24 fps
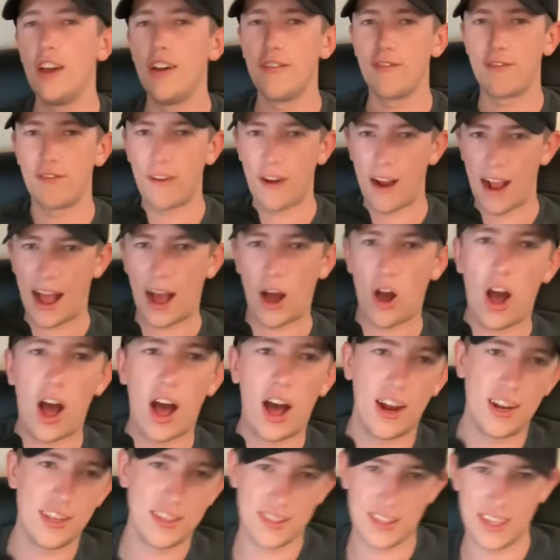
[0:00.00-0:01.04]
for how
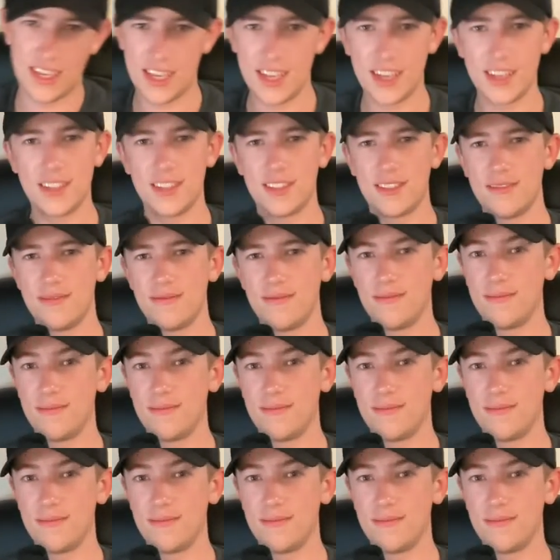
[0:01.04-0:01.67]
honest he is.